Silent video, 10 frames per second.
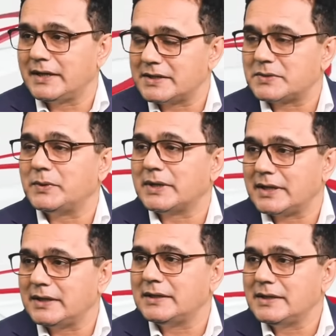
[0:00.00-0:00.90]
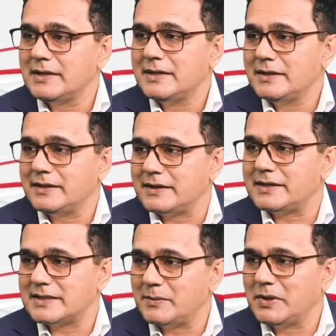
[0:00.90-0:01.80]
and it's working
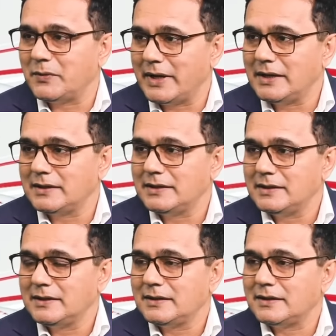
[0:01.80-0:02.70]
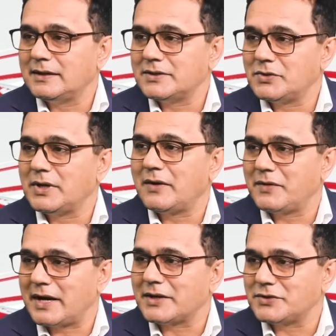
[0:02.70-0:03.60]
reasonably well, do you have a
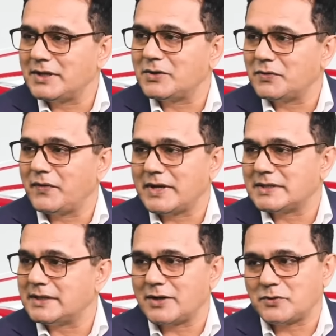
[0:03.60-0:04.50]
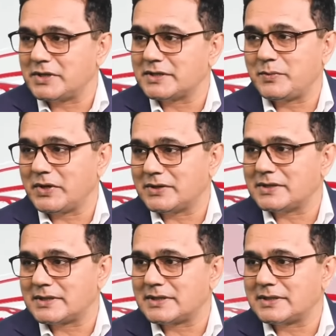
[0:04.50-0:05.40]
rationale to phase it out just
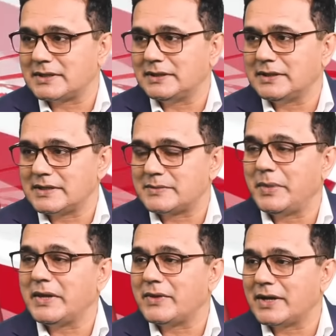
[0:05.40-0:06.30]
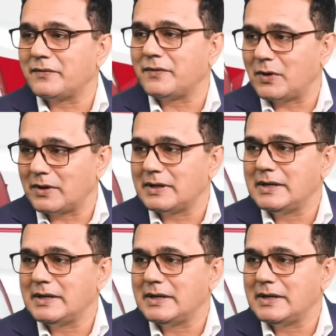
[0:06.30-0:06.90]
because it's been there for,